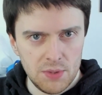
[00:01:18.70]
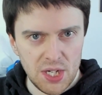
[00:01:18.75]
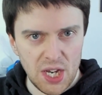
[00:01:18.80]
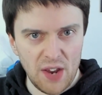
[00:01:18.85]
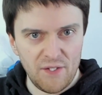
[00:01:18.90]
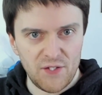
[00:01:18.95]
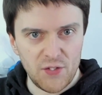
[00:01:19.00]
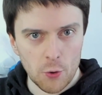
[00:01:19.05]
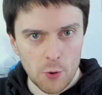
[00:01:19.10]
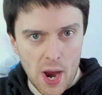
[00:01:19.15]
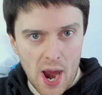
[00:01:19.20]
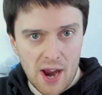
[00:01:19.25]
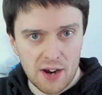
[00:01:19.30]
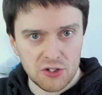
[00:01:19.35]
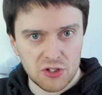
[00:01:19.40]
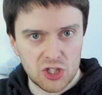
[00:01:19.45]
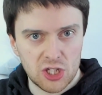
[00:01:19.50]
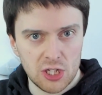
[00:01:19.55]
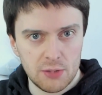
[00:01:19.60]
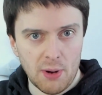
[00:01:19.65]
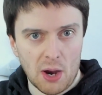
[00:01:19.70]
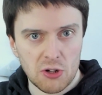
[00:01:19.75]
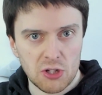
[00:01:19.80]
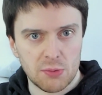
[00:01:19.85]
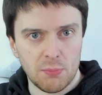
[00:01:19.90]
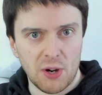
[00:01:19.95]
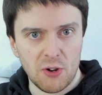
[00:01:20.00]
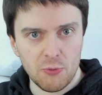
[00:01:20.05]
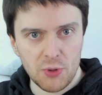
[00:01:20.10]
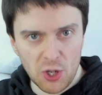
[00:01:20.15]
If you're asking about
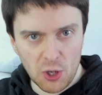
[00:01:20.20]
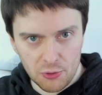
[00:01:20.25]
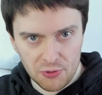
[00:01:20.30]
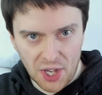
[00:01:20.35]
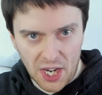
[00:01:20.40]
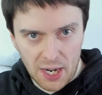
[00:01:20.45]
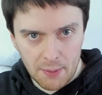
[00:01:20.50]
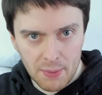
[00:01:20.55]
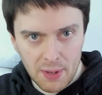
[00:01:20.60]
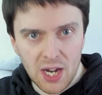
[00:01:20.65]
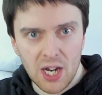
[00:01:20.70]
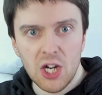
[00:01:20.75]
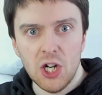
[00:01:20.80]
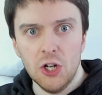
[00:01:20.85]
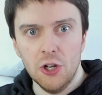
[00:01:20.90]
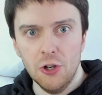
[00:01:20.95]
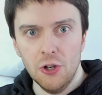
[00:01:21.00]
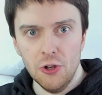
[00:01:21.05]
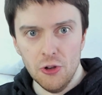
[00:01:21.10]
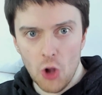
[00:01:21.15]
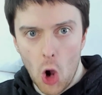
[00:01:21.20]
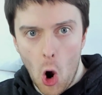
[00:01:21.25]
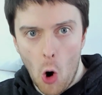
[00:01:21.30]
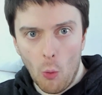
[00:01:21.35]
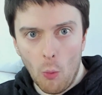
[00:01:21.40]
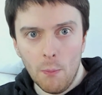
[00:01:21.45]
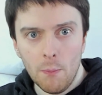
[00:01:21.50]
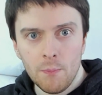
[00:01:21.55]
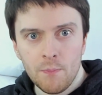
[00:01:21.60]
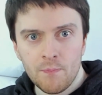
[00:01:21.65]
my real name,
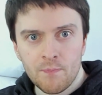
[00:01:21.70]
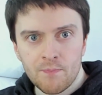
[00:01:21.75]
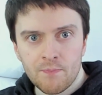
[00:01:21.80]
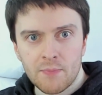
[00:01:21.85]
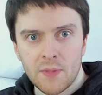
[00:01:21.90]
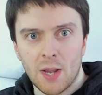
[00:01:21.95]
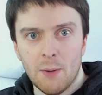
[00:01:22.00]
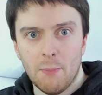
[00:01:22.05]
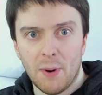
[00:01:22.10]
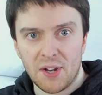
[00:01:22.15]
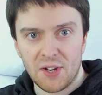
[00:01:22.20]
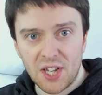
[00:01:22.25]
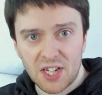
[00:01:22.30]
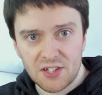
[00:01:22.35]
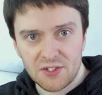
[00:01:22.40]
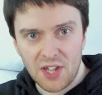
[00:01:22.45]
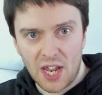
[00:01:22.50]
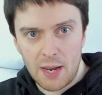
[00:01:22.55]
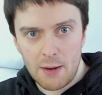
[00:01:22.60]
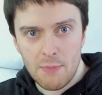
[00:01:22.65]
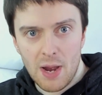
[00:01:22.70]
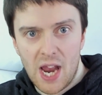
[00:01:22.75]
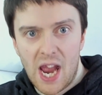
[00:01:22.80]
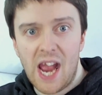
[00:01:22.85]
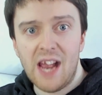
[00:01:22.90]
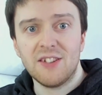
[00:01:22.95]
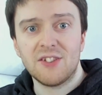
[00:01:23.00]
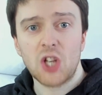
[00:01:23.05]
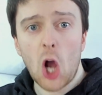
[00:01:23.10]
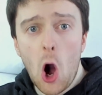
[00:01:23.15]
no. My nickname
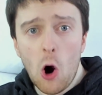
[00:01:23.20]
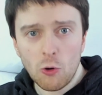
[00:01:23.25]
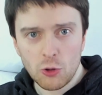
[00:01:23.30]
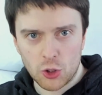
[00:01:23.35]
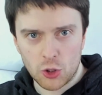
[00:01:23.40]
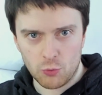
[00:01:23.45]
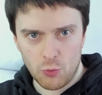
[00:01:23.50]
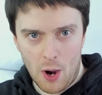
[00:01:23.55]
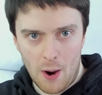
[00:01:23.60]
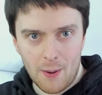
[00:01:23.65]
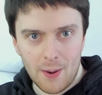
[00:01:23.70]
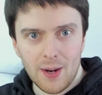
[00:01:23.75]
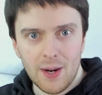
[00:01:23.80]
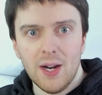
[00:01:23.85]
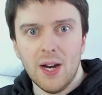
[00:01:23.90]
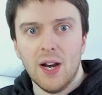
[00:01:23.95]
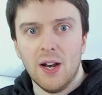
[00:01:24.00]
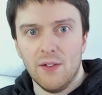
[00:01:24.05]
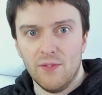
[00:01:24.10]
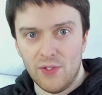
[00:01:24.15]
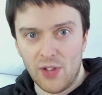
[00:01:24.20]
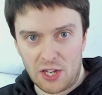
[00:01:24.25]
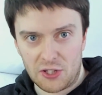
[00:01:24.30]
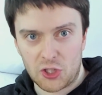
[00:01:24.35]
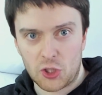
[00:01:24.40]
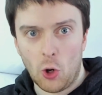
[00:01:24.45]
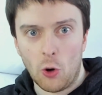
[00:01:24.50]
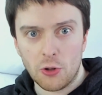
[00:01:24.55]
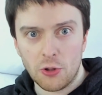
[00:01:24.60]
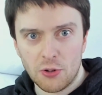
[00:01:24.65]
is Ultra.
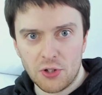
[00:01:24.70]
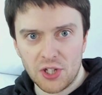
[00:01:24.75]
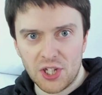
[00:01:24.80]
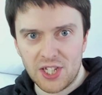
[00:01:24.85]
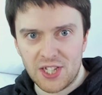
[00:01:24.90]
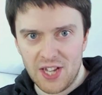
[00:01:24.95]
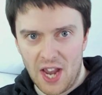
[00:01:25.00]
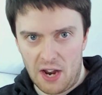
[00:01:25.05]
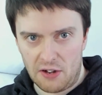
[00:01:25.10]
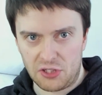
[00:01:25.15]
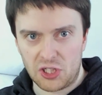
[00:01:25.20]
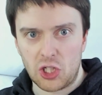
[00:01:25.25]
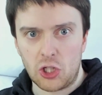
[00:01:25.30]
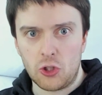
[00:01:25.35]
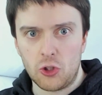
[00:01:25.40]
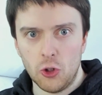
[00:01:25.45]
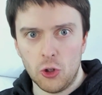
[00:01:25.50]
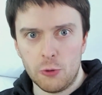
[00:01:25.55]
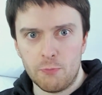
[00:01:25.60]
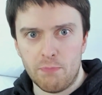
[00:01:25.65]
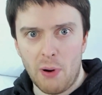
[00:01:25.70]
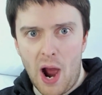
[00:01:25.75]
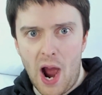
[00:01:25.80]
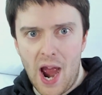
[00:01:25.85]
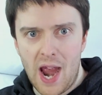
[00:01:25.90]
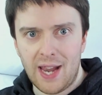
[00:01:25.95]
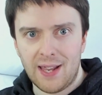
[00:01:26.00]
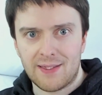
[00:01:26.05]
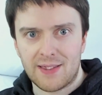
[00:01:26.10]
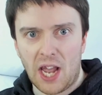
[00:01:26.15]
That's all you're gonna get.
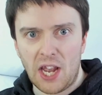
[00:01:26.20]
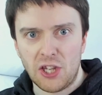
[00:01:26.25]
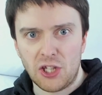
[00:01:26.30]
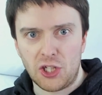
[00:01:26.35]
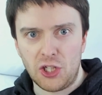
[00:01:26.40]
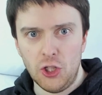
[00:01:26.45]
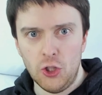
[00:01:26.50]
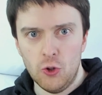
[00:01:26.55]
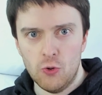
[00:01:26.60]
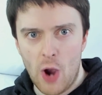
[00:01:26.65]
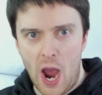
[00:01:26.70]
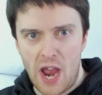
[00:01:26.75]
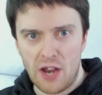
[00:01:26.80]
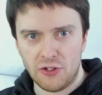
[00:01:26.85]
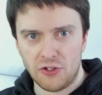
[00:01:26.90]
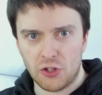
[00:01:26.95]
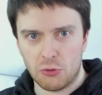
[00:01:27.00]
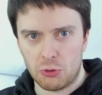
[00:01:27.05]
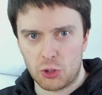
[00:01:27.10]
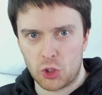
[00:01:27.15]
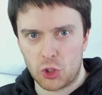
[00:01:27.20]
Goodbye, thank you, end of